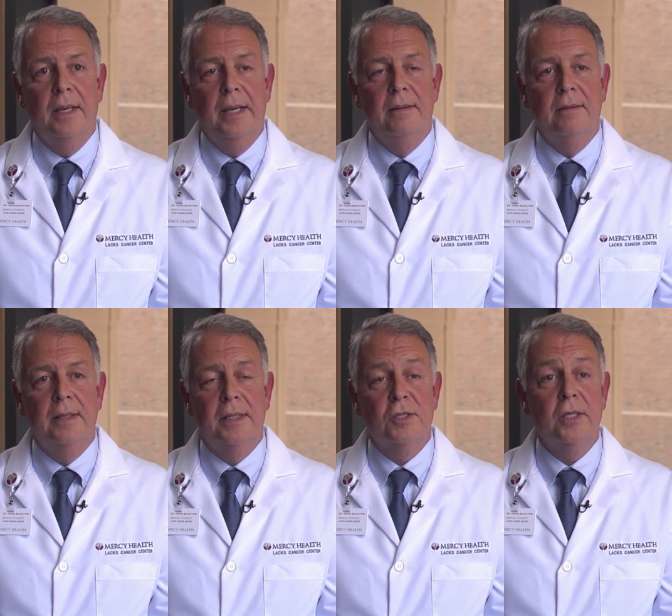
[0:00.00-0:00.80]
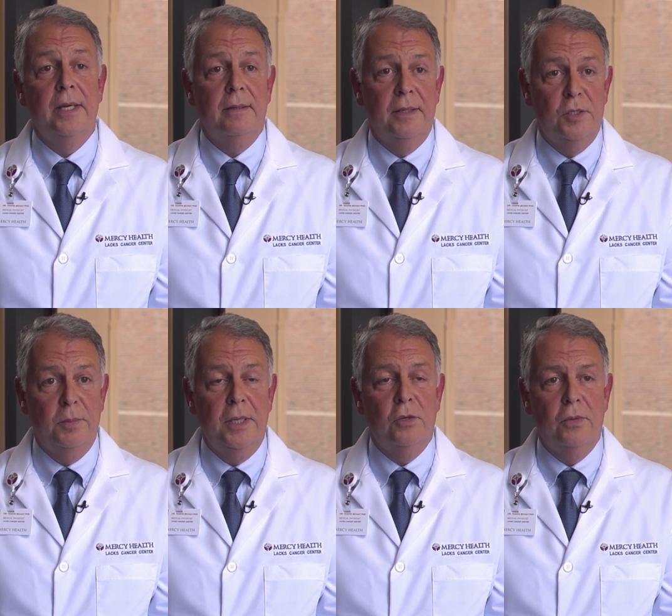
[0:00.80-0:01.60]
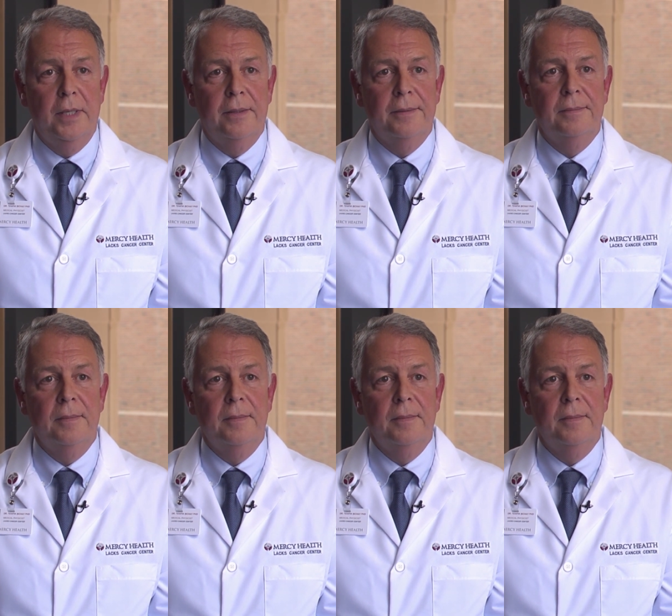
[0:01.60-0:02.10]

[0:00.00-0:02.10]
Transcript: and the, the site that's being treated.